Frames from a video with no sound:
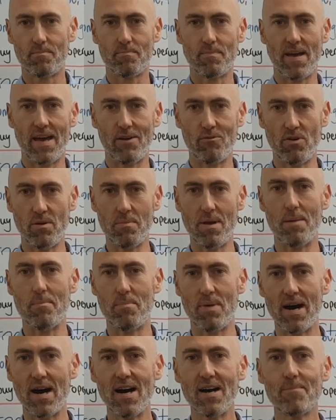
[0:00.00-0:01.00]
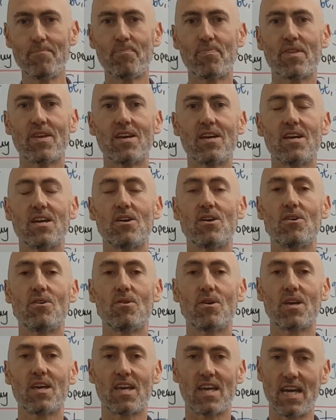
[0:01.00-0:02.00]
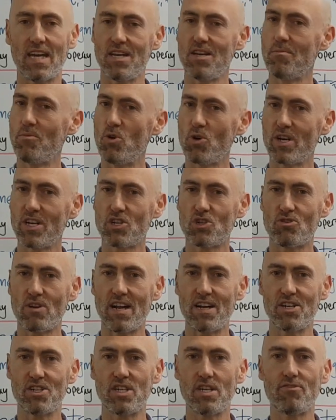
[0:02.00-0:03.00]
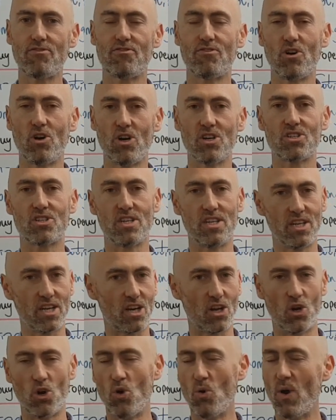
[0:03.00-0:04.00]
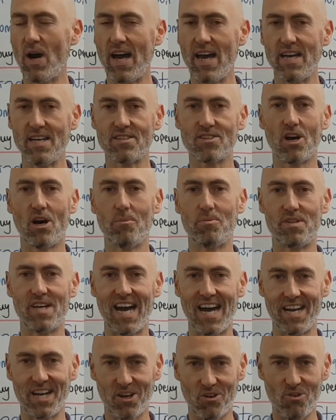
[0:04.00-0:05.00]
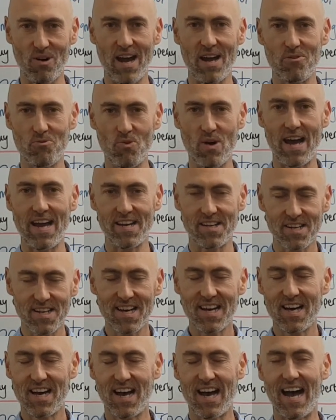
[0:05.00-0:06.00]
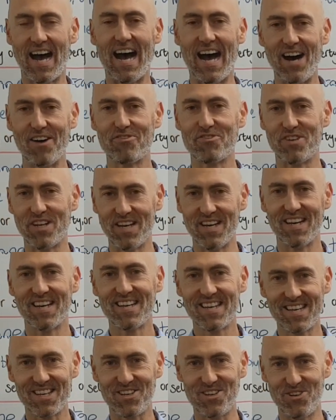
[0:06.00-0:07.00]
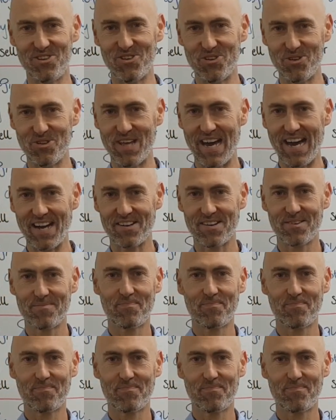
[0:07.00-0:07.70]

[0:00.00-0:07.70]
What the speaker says: And remember, get your mortgage strategy first and you can always obtain a great rate after you do that.